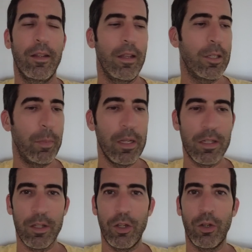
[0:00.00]
that's
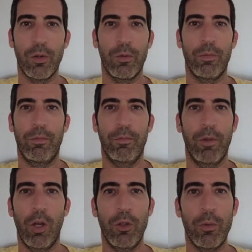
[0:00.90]
basically
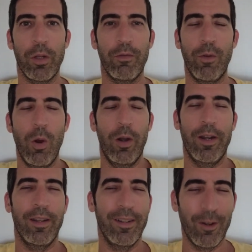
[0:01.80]
all you could
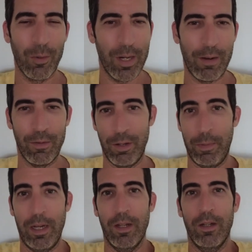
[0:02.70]
afford or whatever,
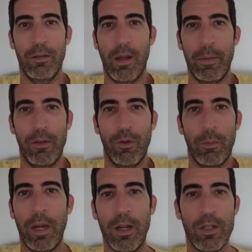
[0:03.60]
depending on, I mean, if your
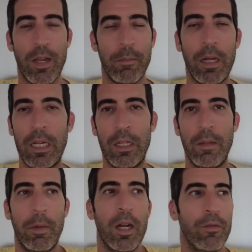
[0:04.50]
parents had money and they
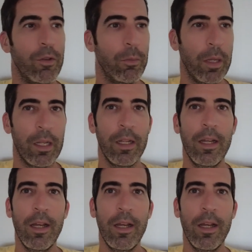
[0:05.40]
bought it for you. But